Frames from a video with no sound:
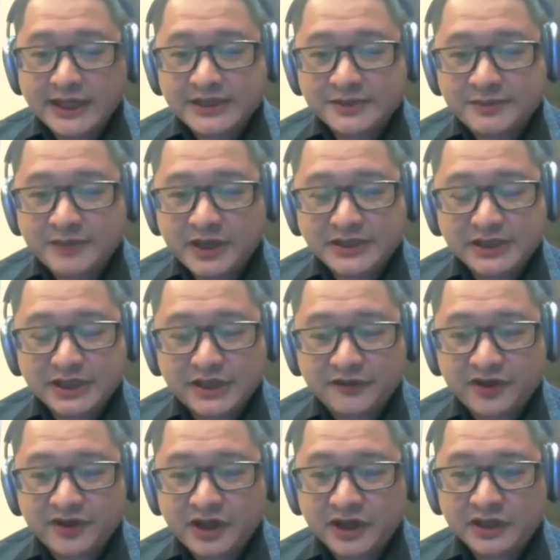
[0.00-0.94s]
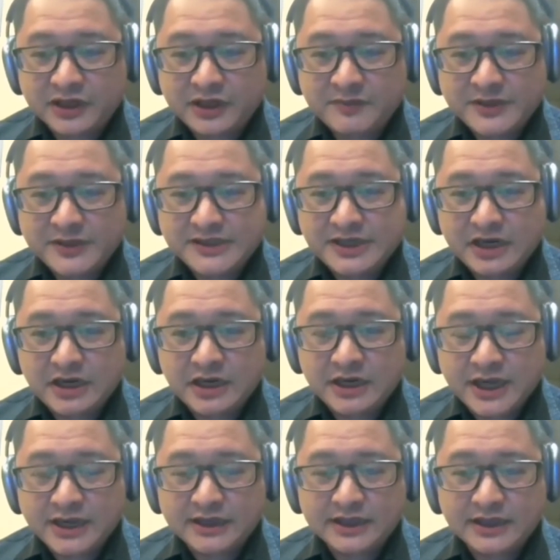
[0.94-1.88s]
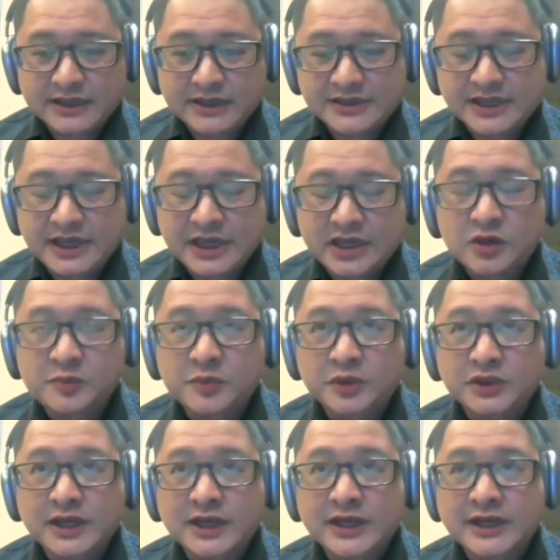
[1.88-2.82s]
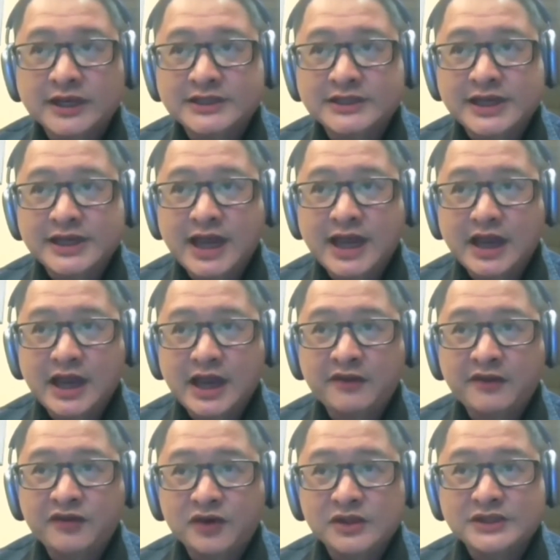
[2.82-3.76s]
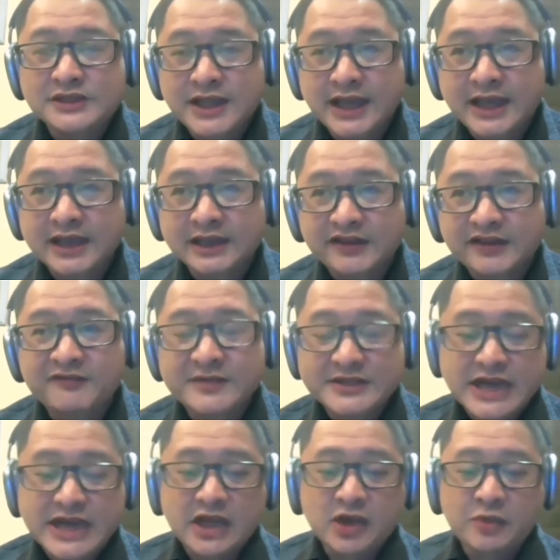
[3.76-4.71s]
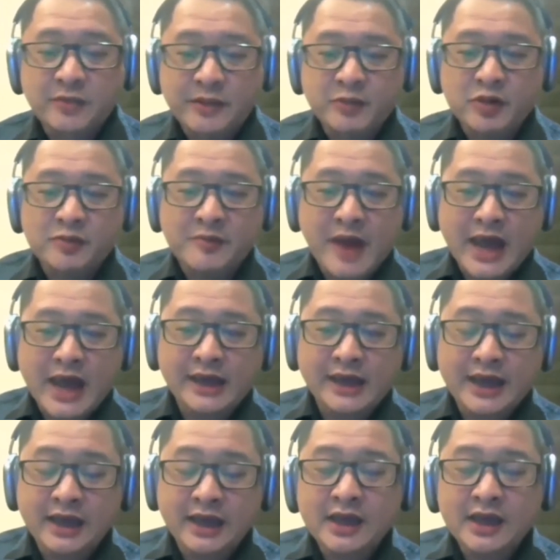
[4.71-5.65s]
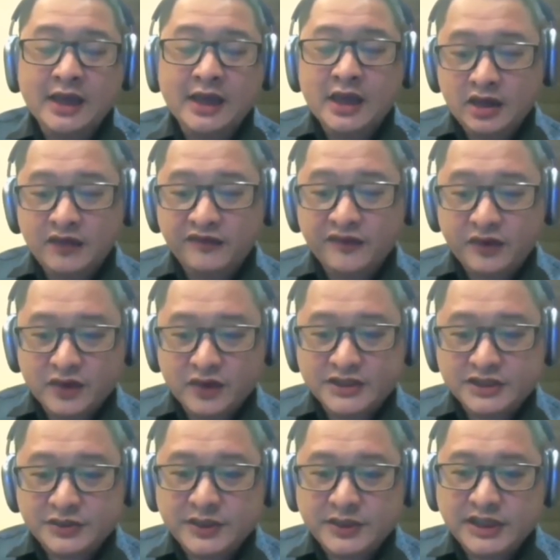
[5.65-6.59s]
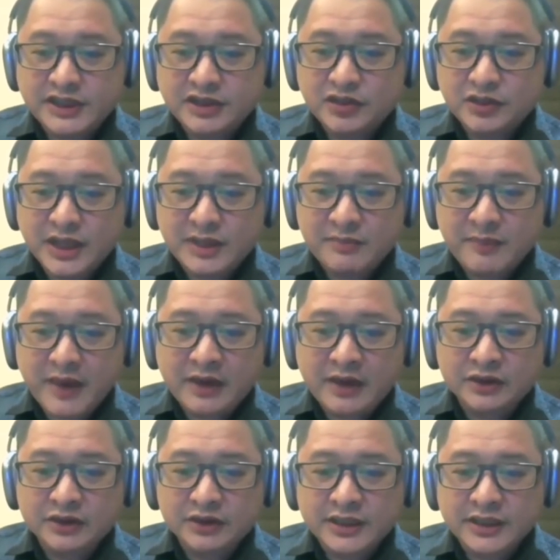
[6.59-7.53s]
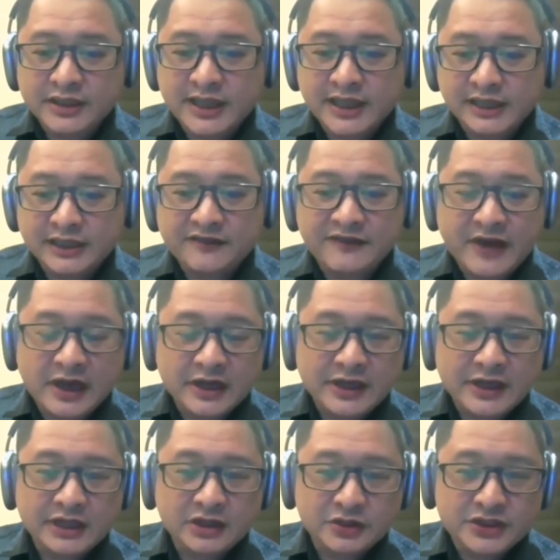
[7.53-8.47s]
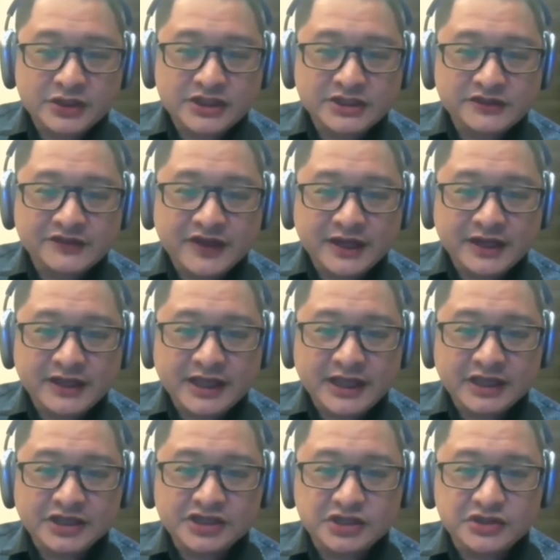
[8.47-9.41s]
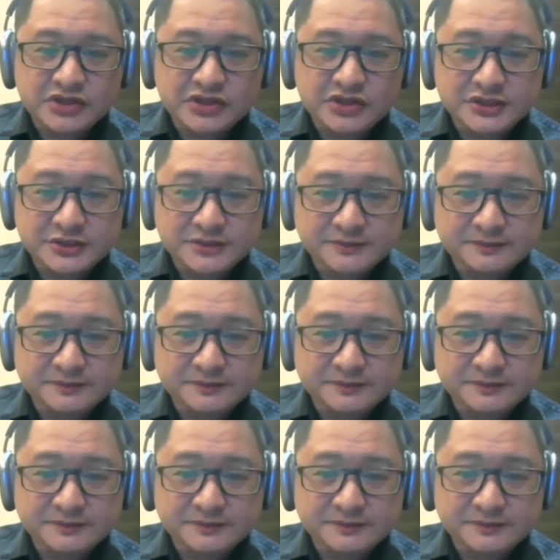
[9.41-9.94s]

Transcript: test positive with RT-PCR yet kasi ano po talaga sila, false negative, masyado pa pong maaga. And of course, we need to keep out the Delta variant, which is very dangerous.